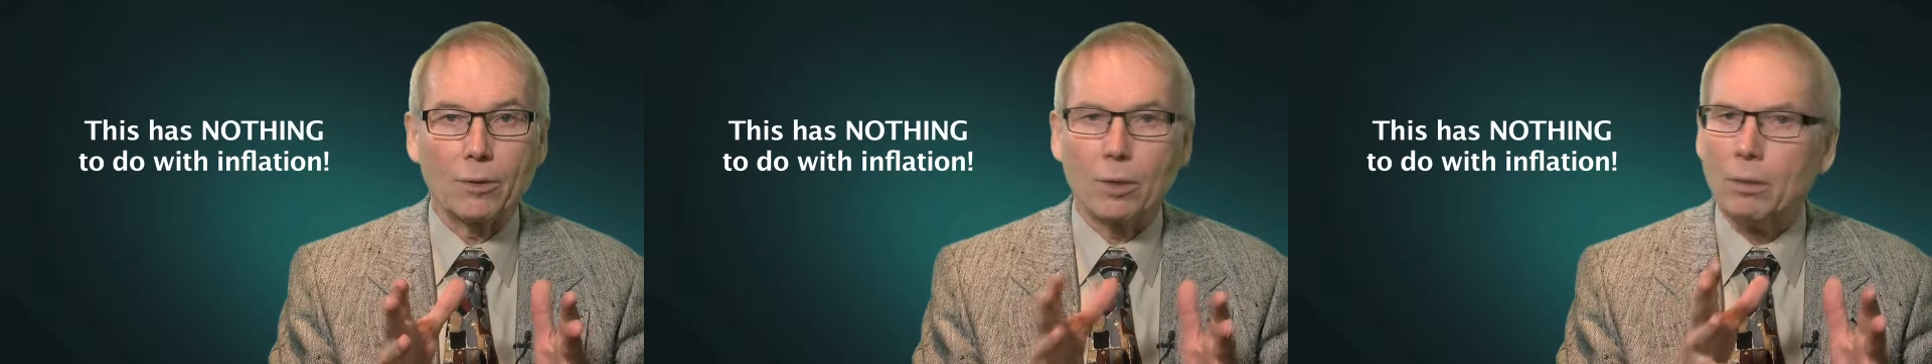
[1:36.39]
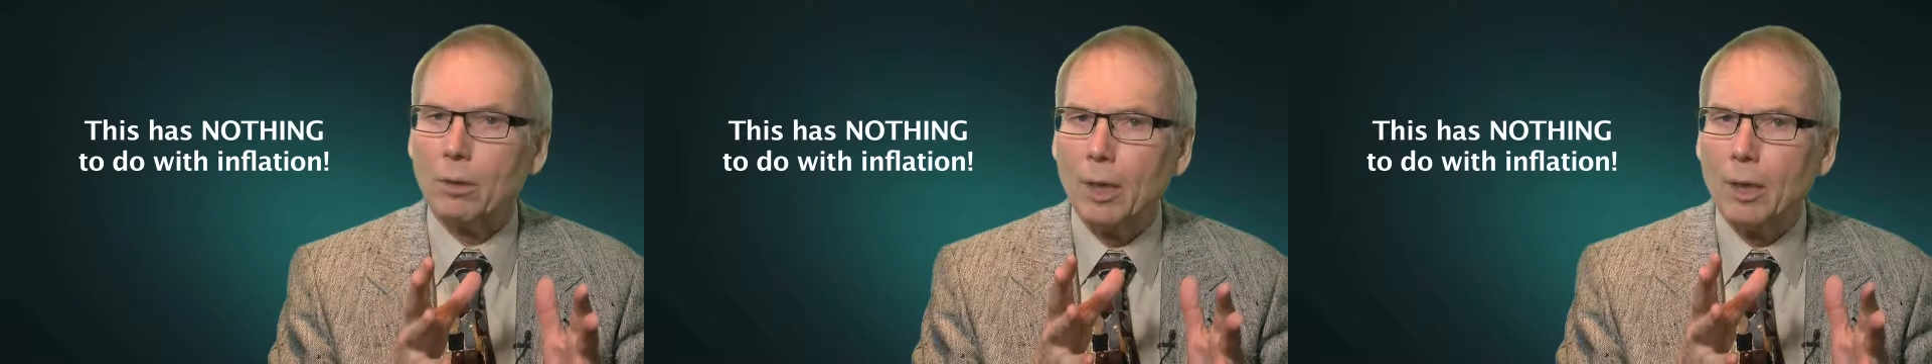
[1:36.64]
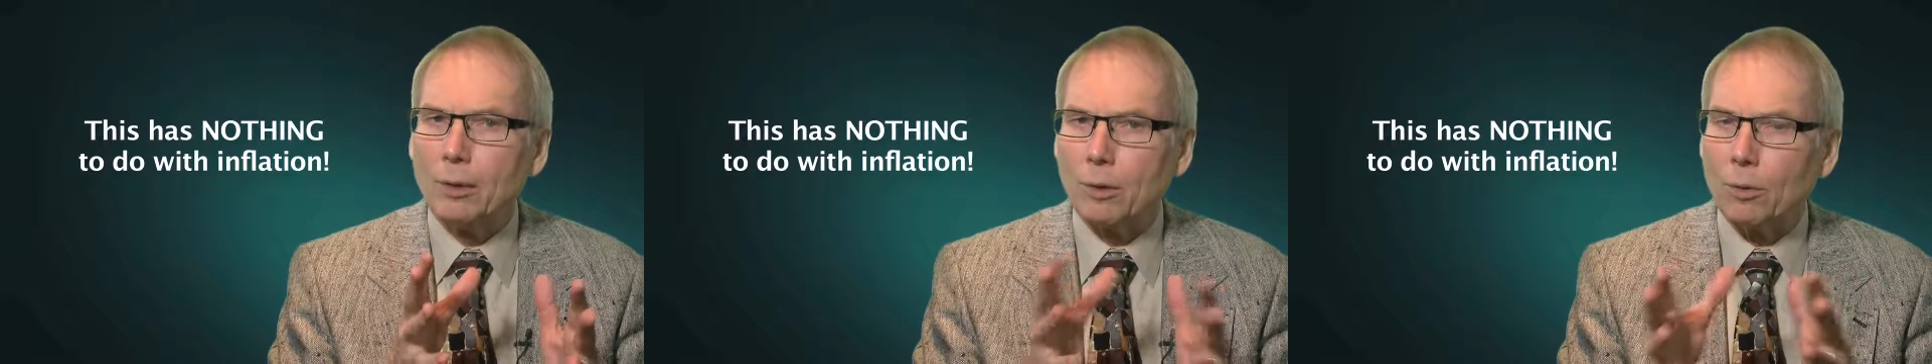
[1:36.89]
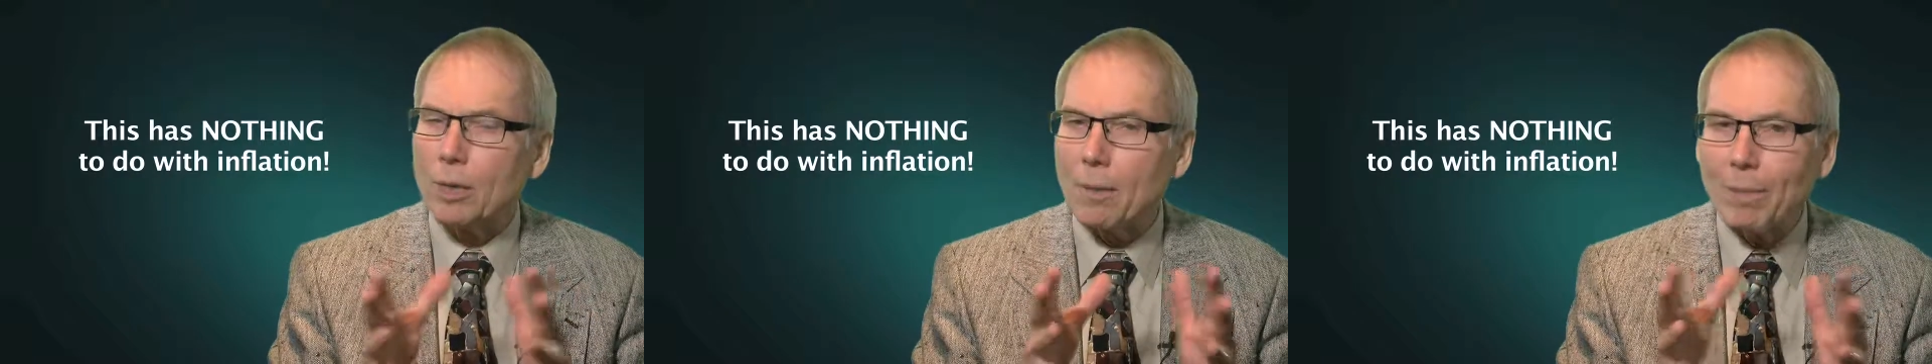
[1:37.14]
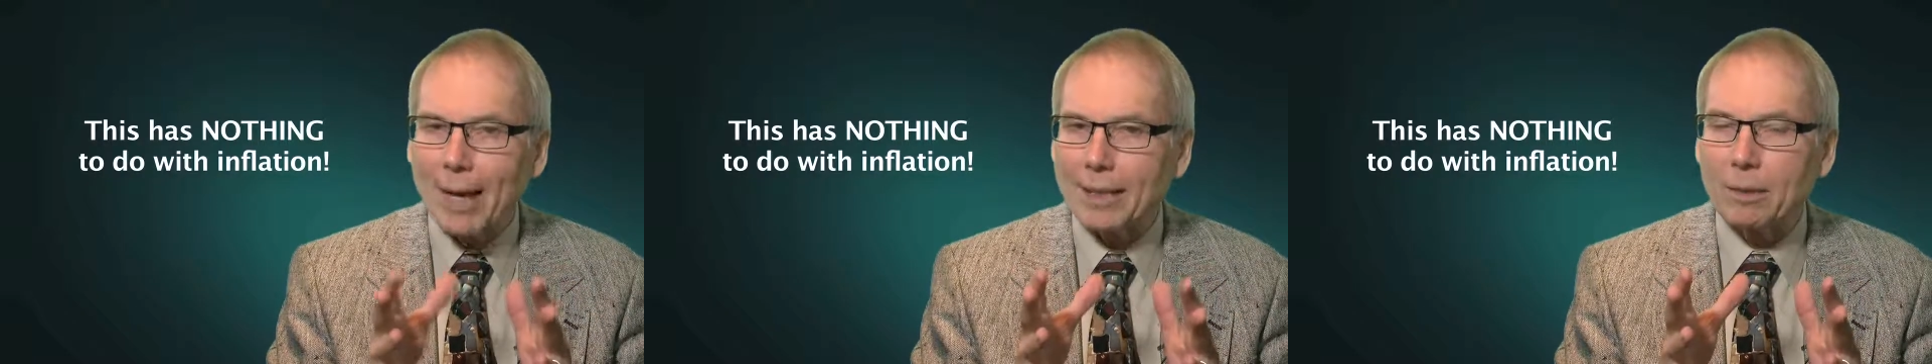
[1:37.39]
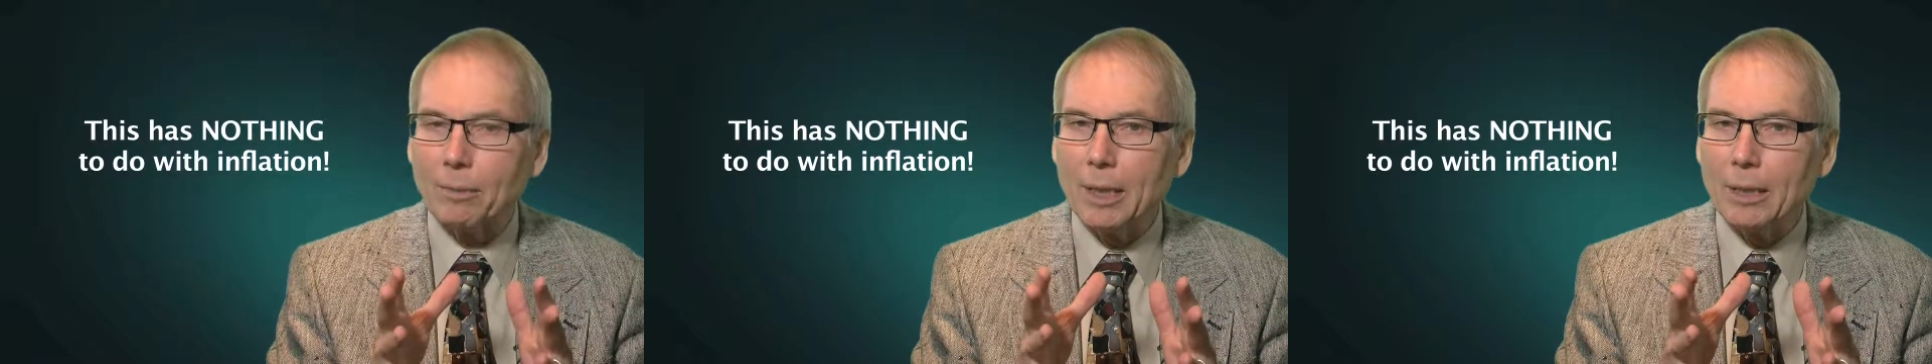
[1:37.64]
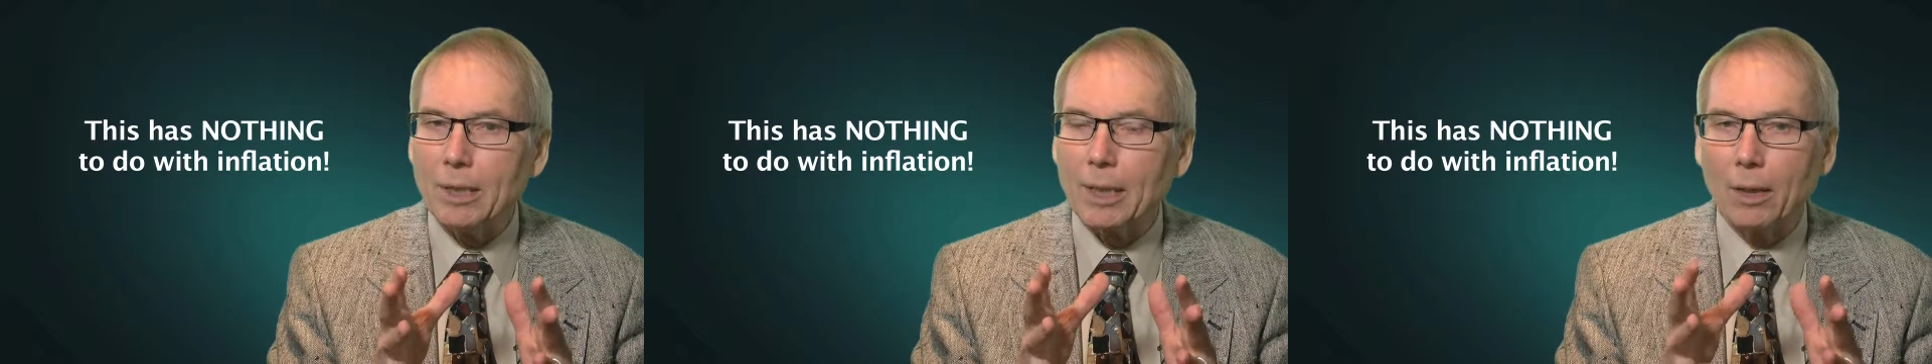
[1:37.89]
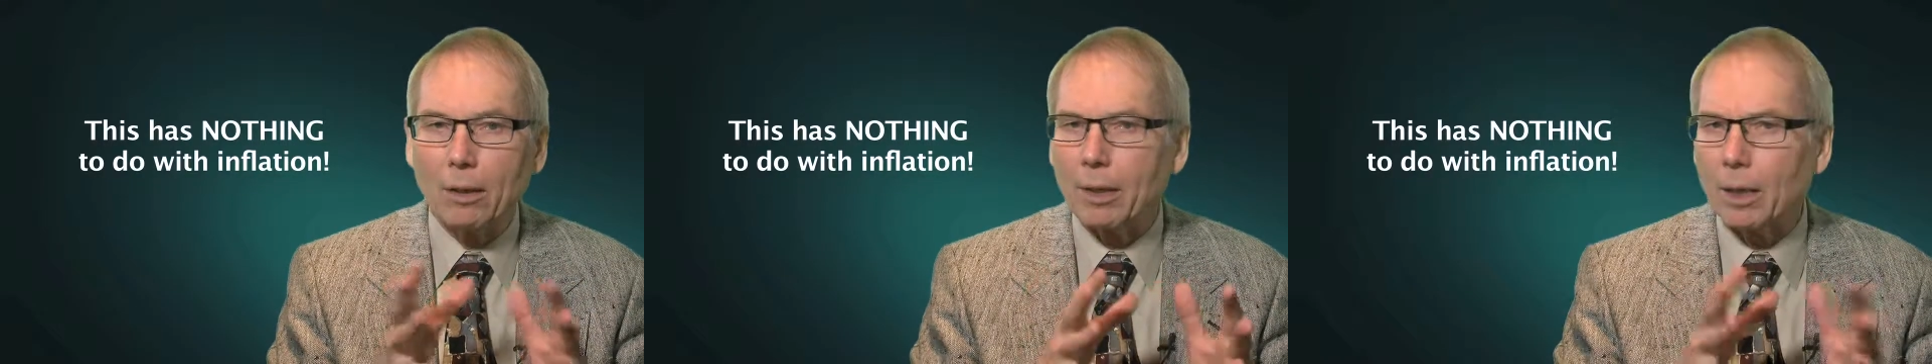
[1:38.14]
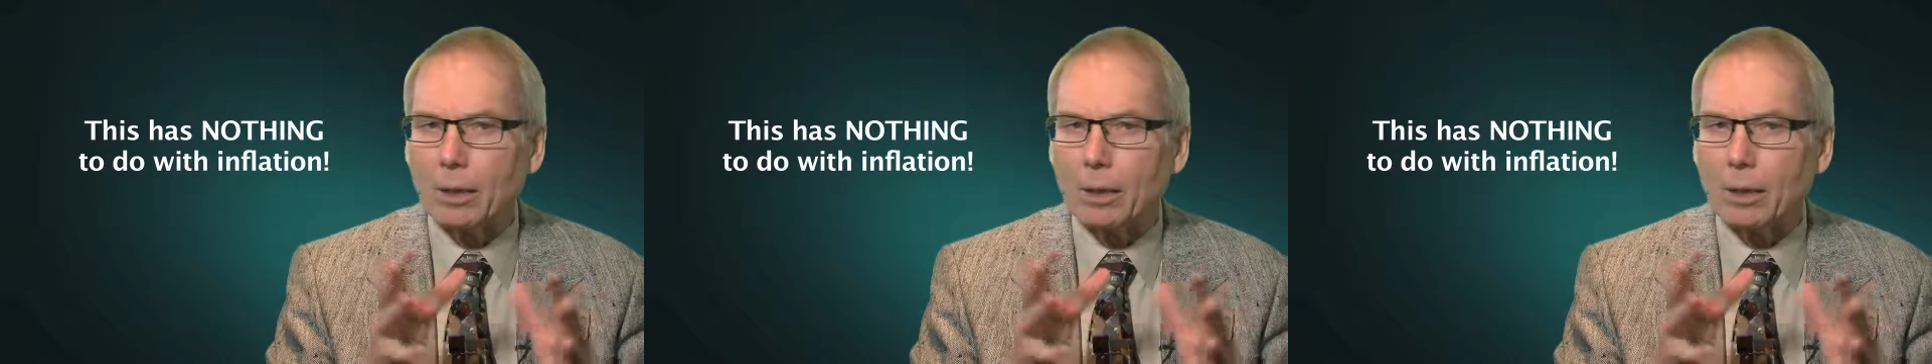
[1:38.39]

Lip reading: So don't come back to me and say, oh yeah,